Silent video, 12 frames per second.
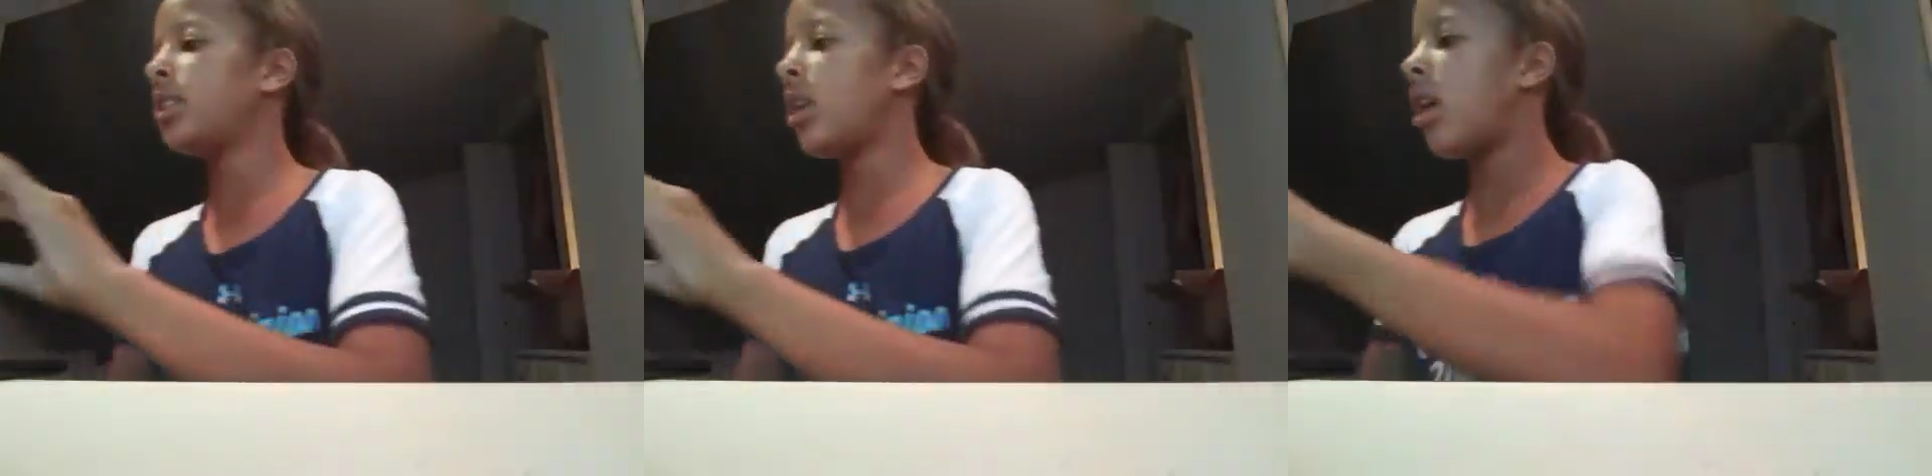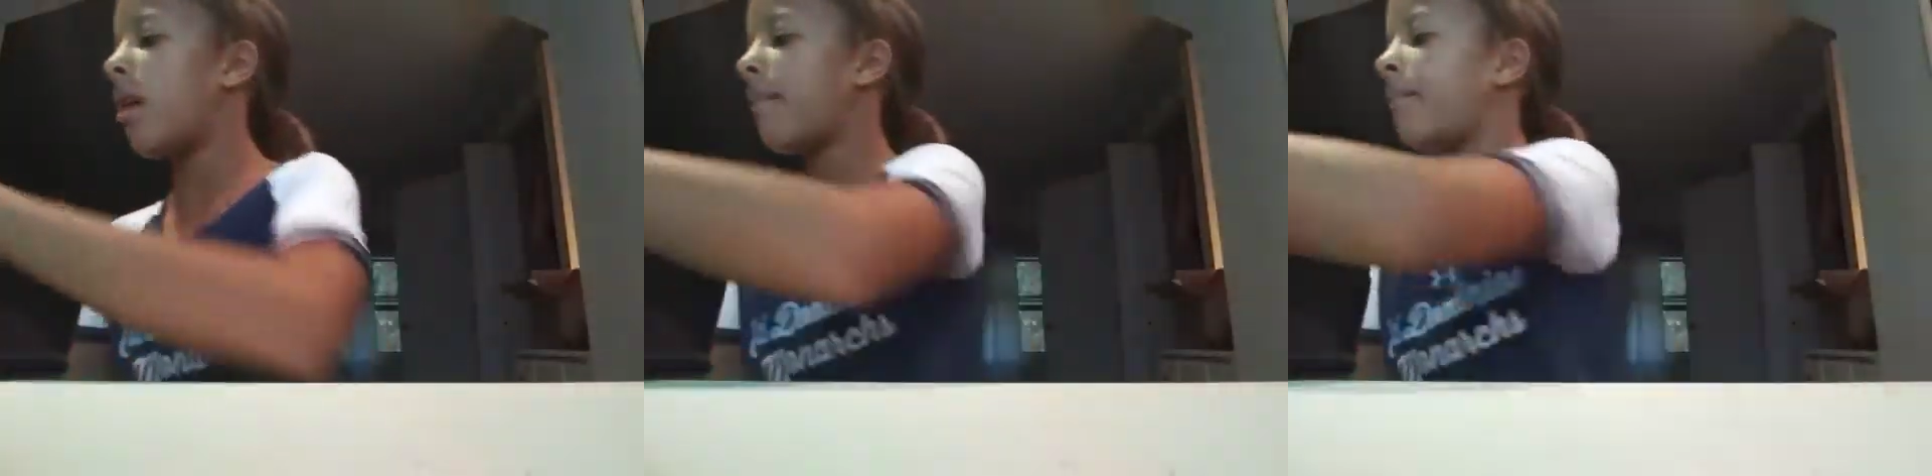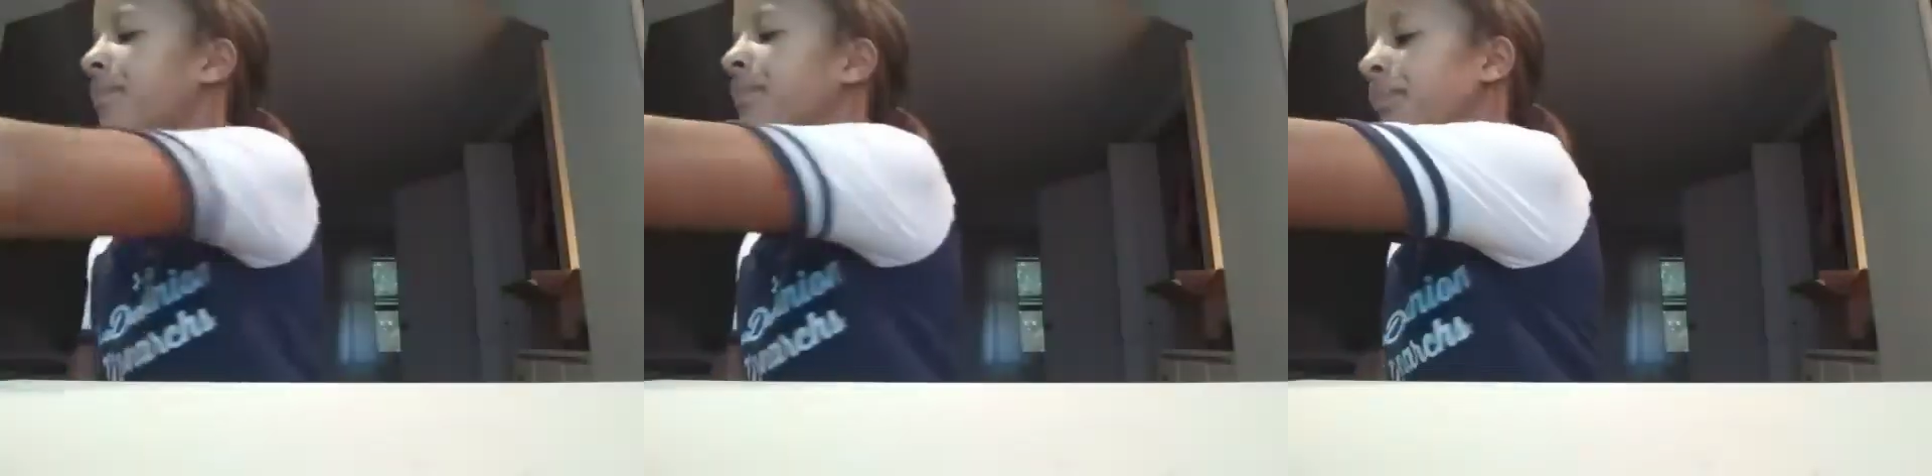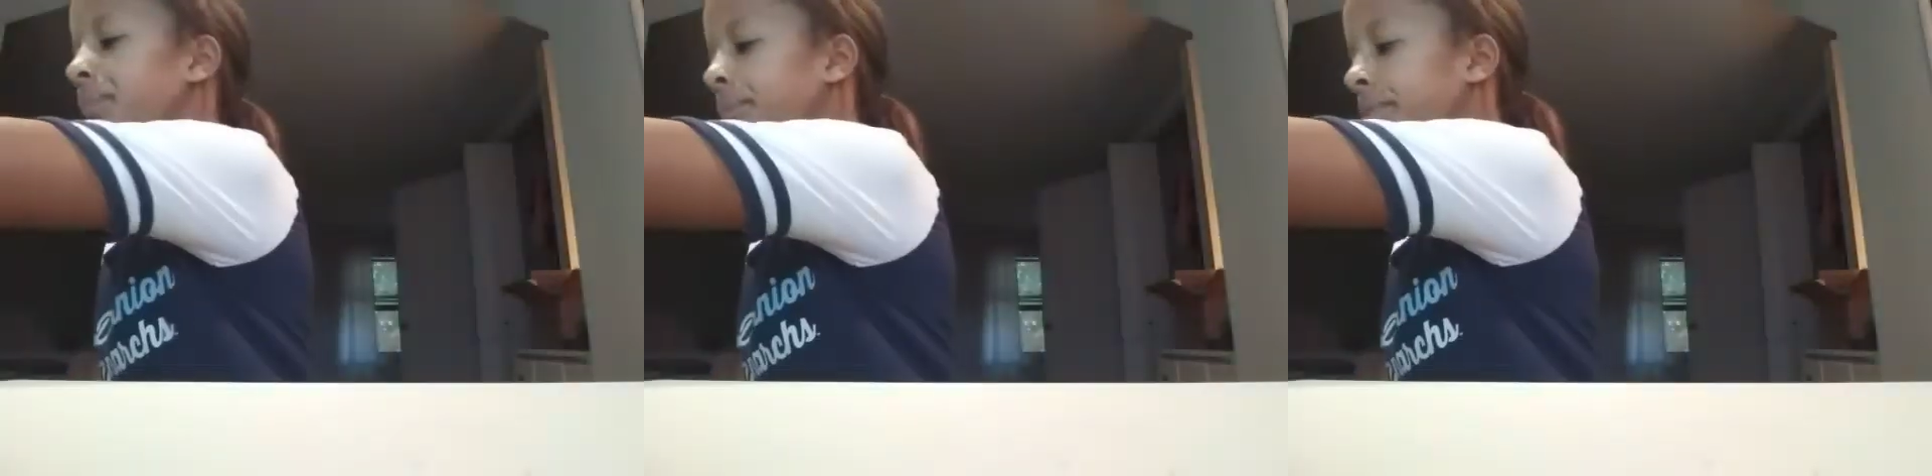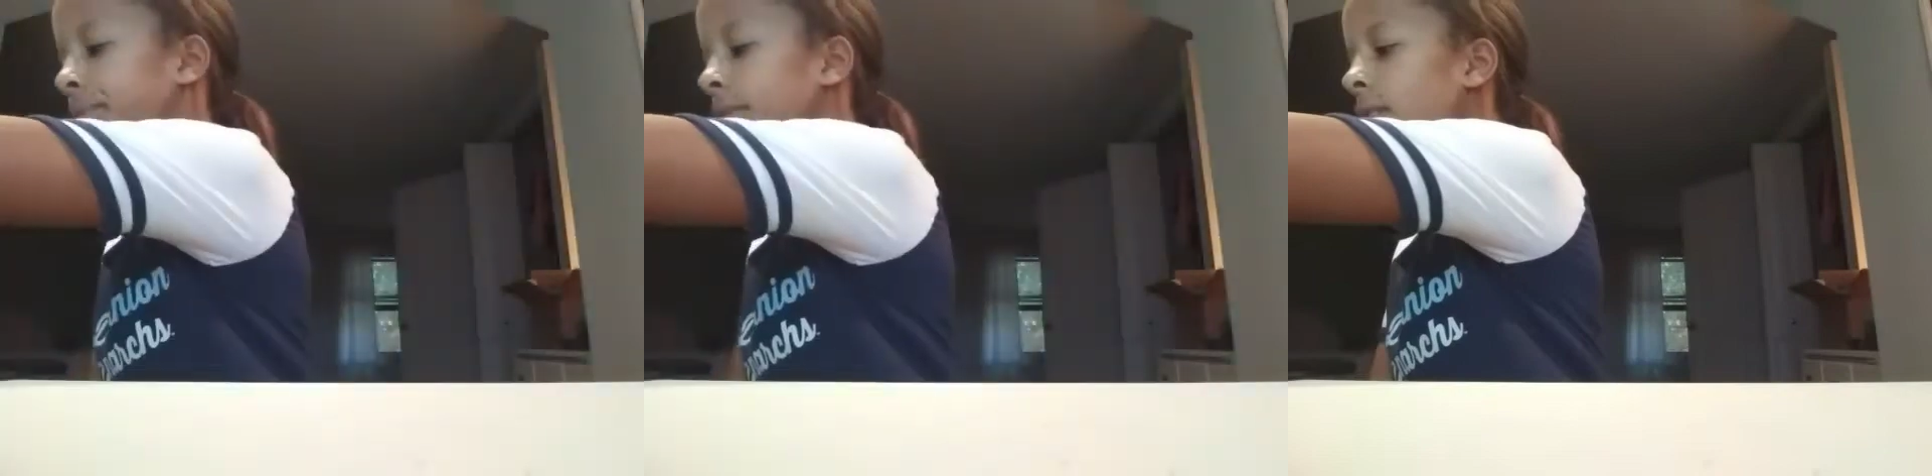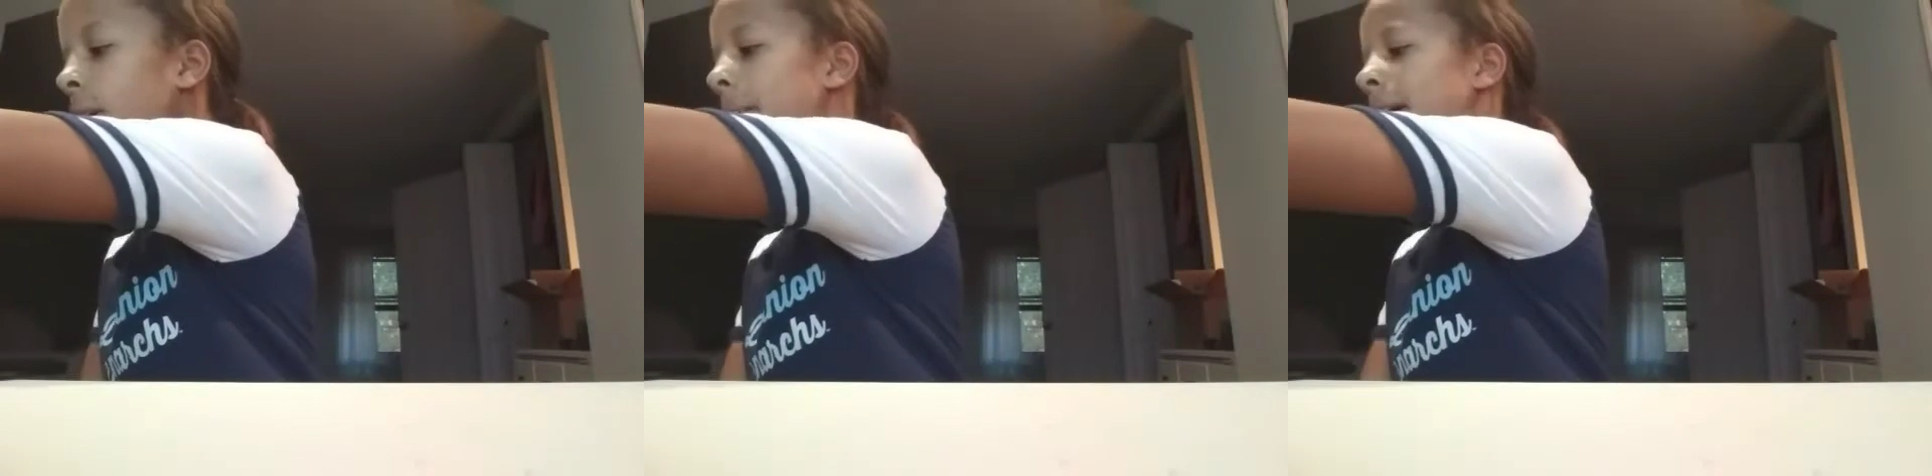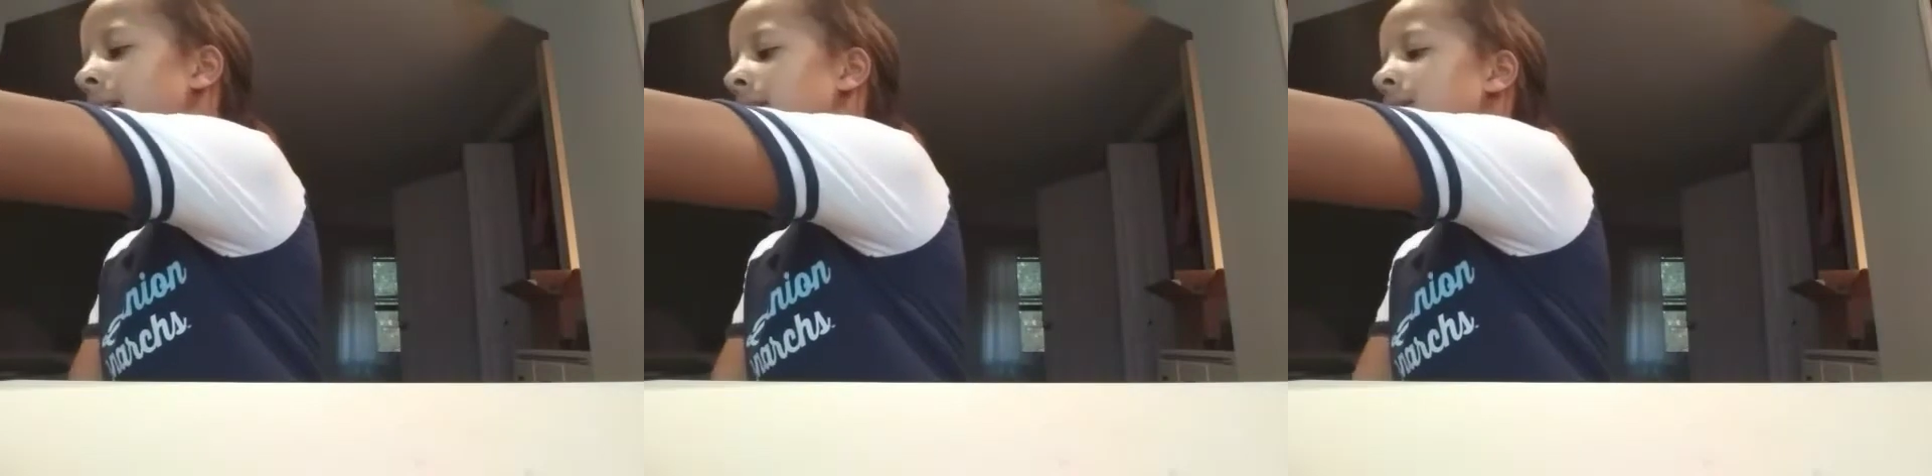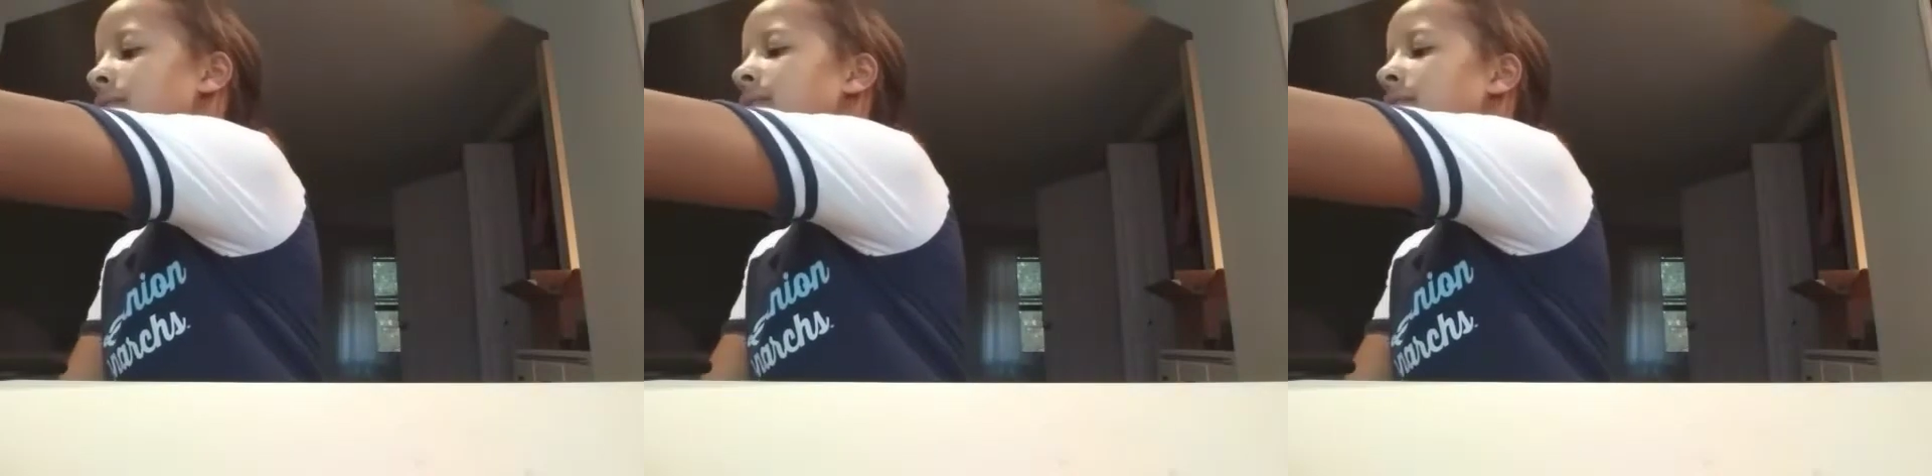my
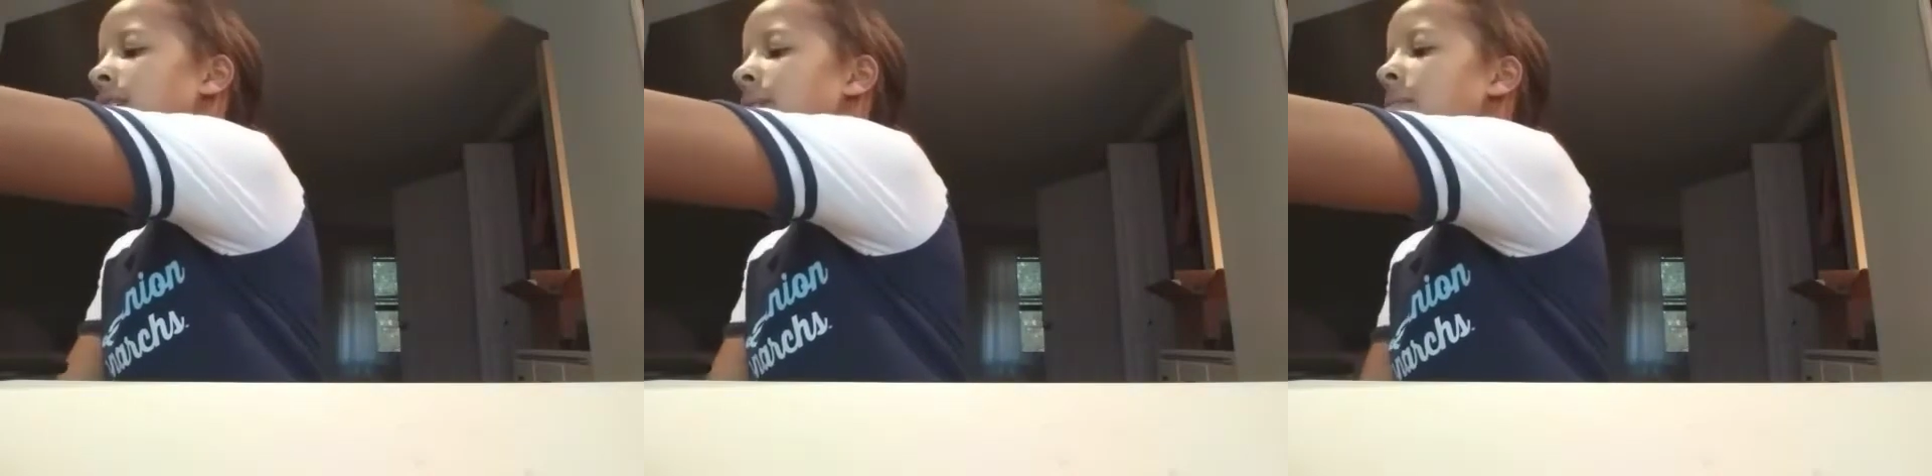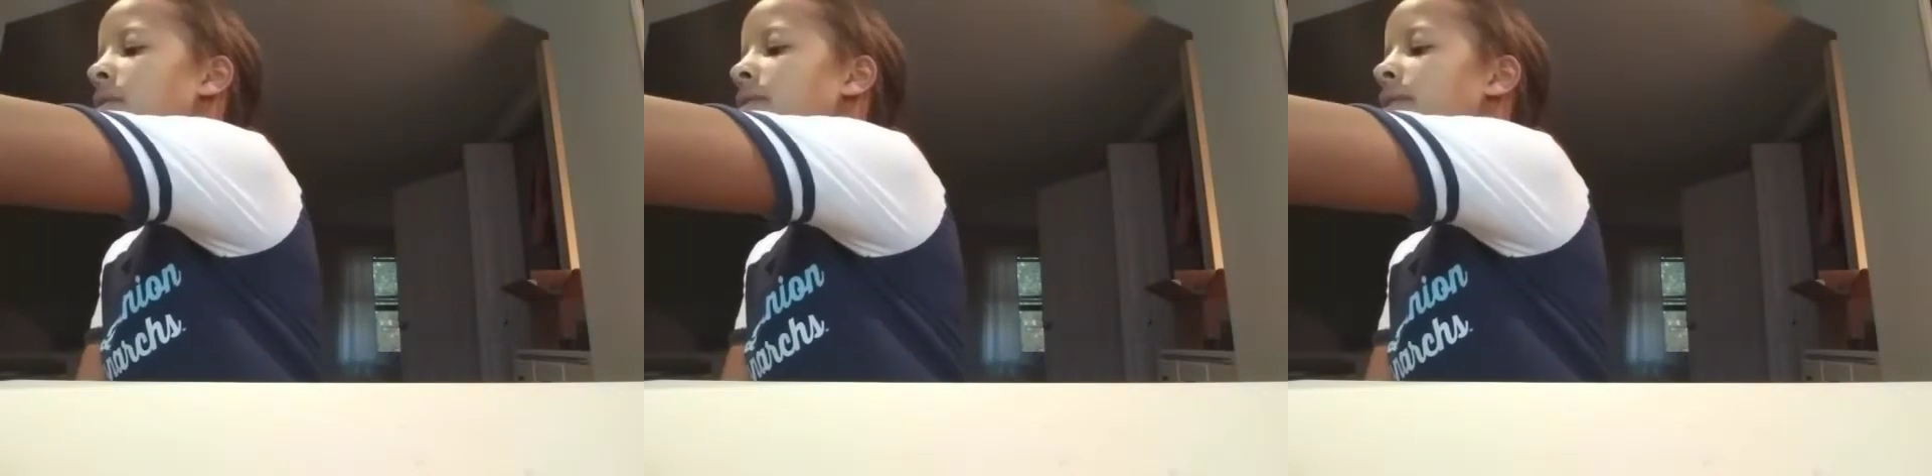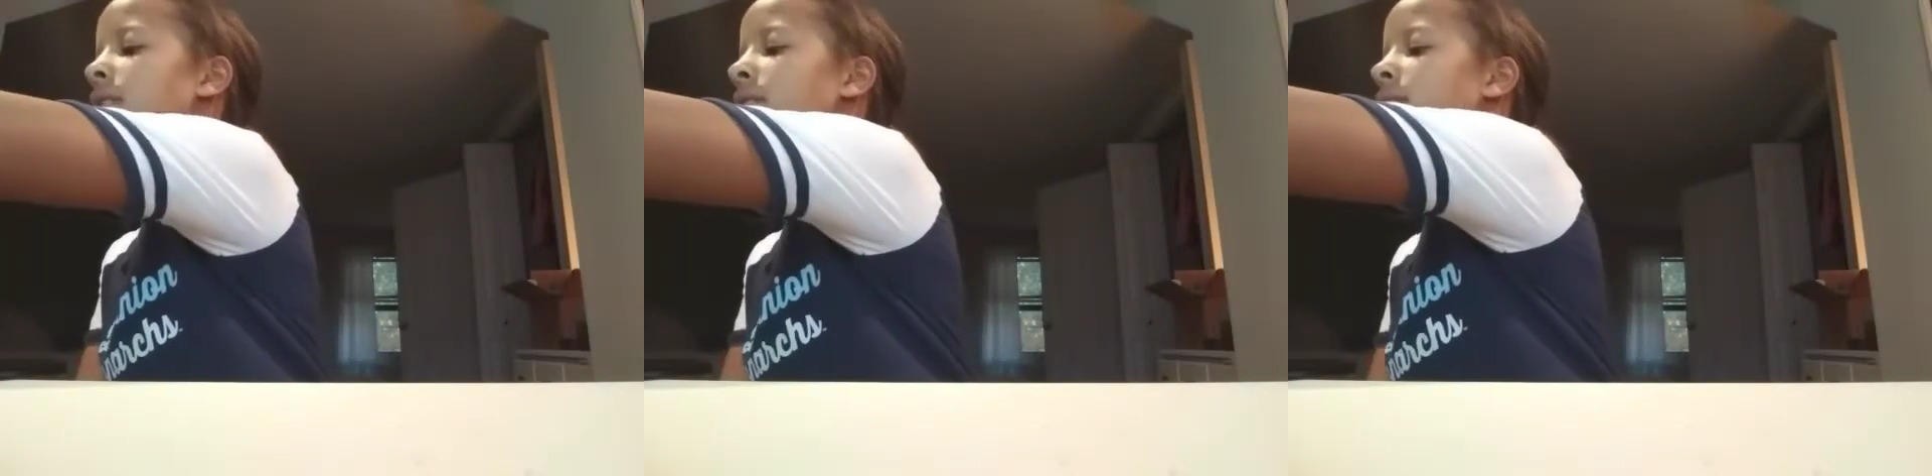cousins came over